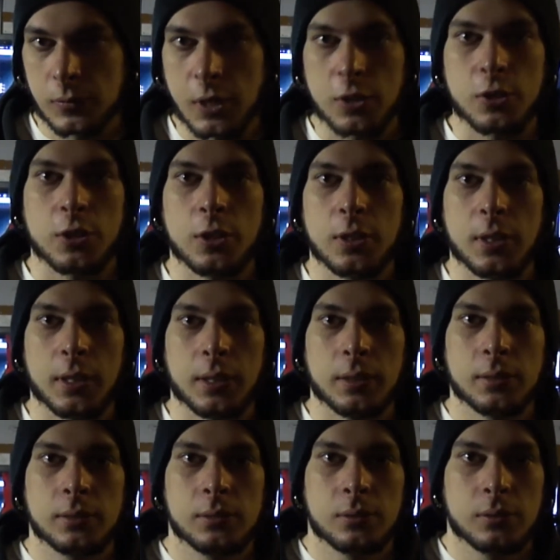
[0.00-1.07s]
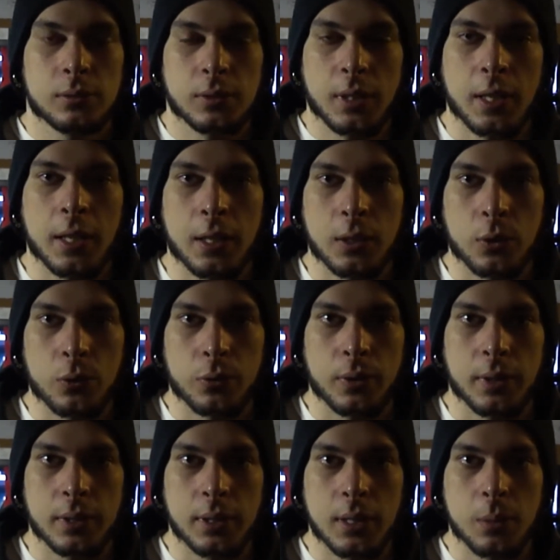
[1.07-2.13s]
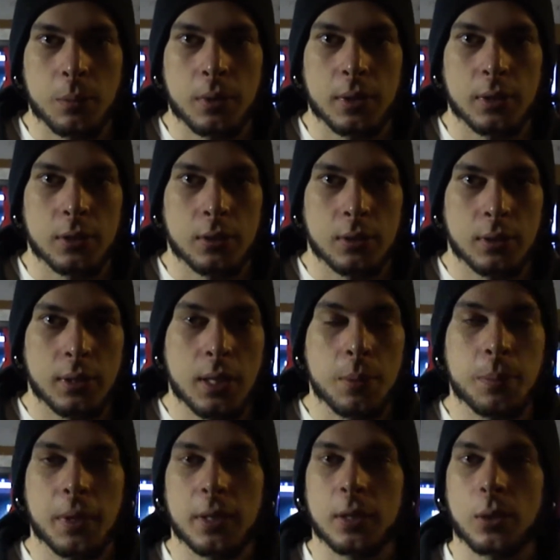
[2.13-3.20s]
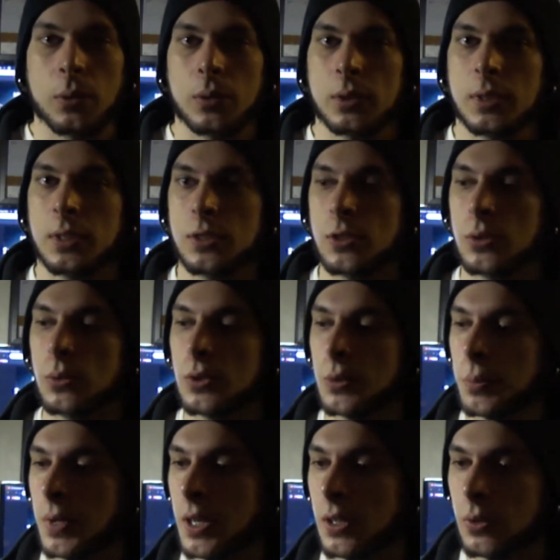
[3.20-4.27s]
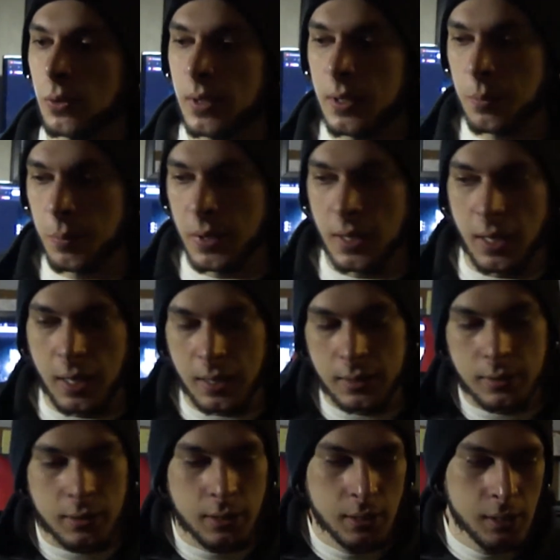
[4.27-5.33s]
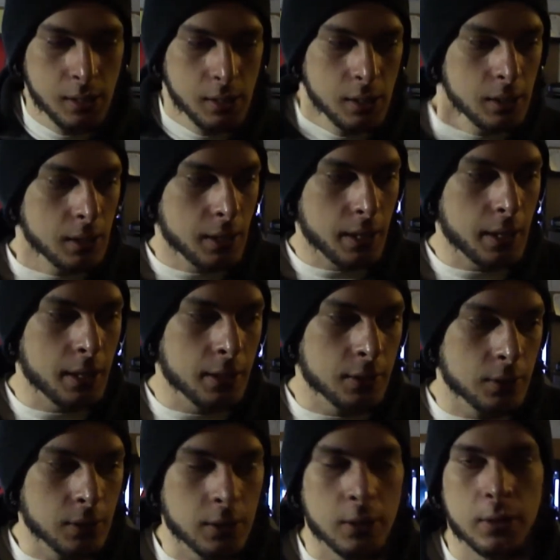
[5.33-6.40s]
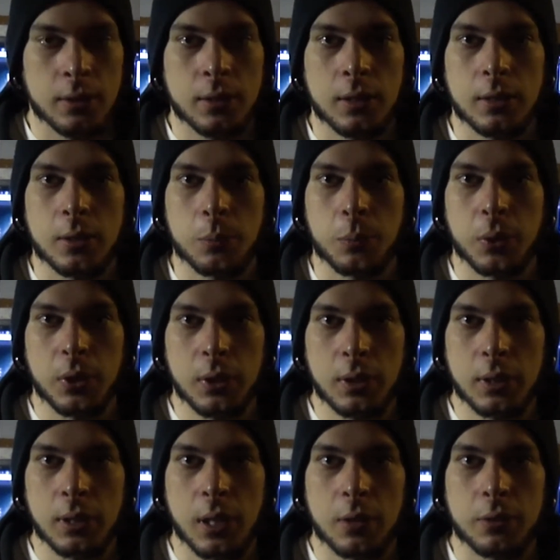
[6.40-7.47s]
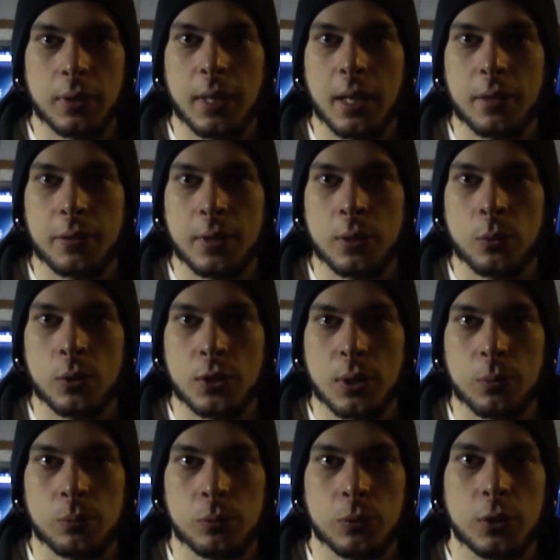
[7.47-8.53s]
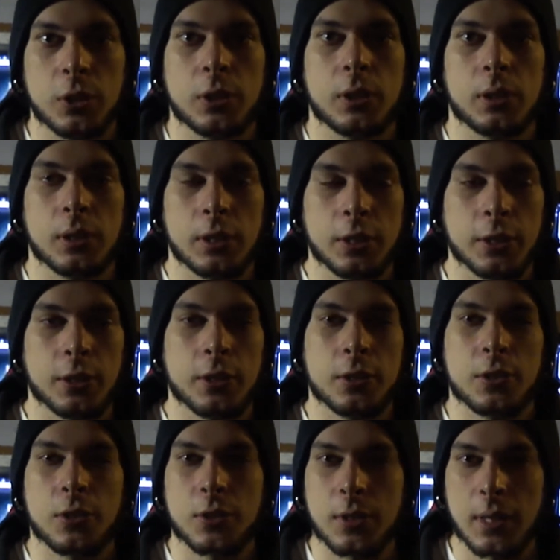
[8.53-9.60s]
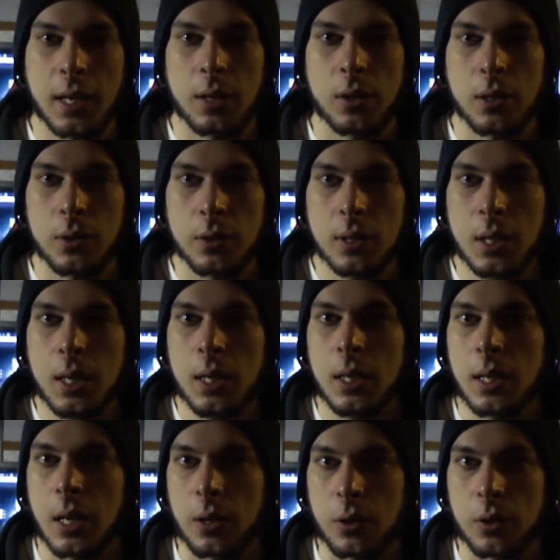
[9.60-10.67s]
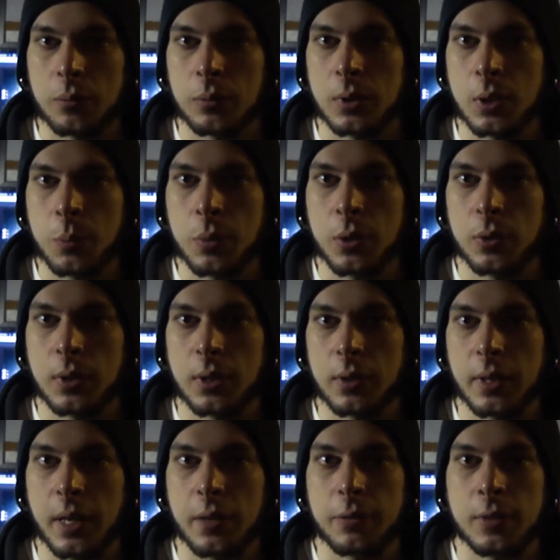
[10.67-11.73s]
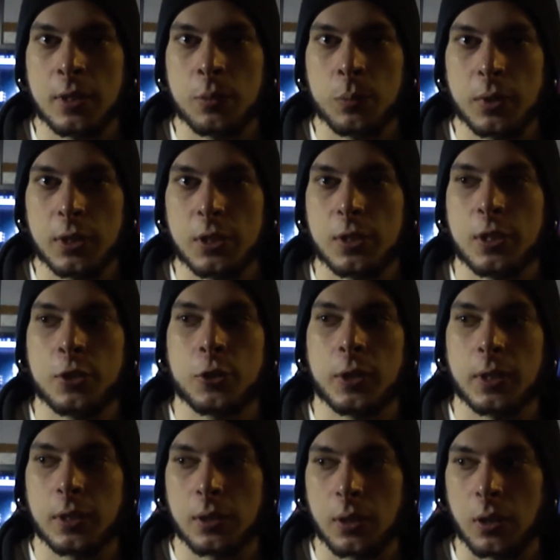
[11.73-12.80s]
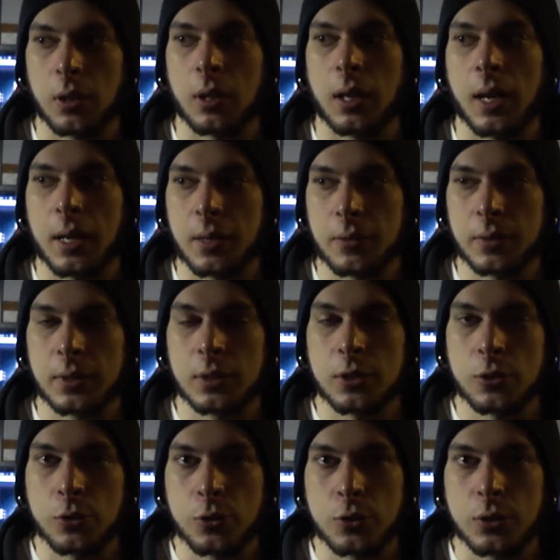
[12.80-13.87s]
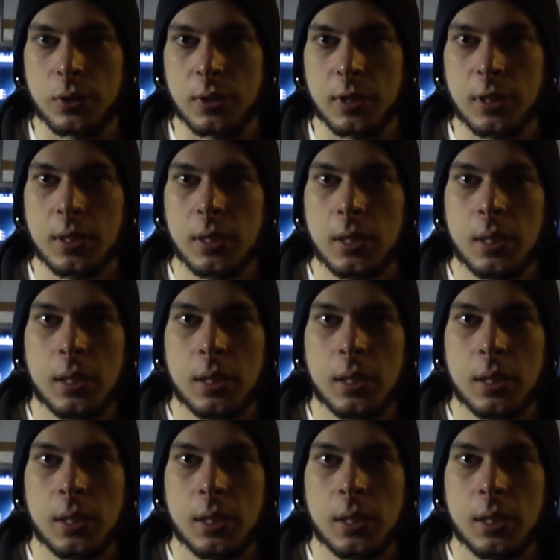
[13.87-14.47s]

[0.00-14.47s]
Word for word: that's a good thing, and hopefully I can keep that going into tomorrow and beyond, and get completely off of caffeine, which I'm really curious to see how I'm going to be without caffeine, because I drink a lot of it usually,